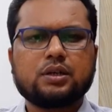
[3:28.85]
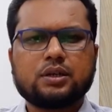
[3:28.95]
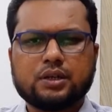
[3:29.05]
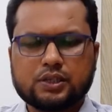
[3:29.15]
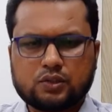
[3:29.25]

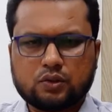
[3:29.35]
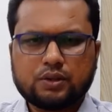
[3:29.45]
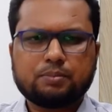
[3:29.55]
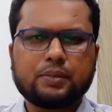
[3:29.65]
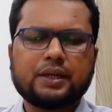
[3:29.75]
does
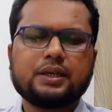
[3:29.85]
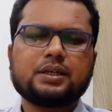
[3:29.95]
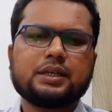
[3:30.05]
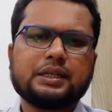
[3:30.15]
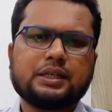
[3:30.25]
not make
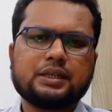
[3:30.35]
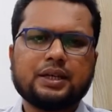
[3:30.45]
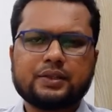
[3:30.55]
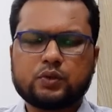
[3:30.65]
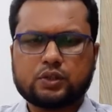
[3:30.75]
it a
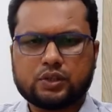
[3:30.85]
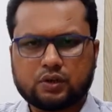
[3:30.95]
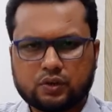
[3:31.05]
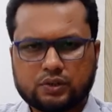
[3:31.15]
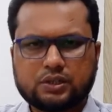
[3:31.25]

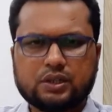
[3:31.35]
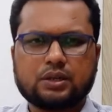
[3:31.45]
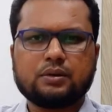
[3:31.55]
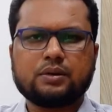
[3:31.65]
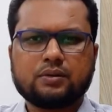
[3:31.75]

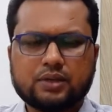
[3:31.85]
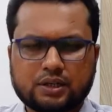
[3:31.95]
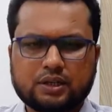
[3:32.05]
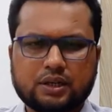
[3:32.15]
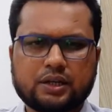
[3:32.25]
sociological data
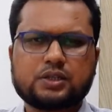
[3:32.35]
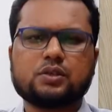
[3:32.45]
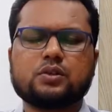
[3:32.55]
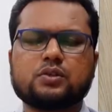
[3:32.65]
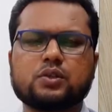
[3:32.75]
collection
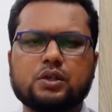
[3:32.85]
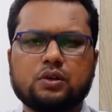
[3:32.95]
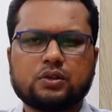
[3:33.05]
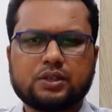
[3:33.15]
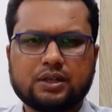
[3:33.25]
or
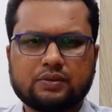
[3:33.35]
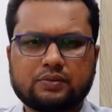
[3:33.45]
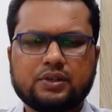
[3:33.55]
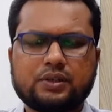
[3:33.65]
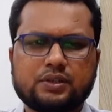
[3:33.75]
sociological
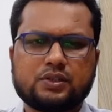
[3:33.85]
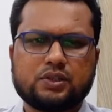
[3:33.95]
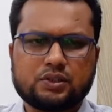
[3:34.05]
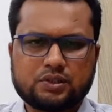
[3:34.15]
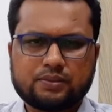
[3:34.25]
field
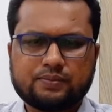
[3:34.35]
research.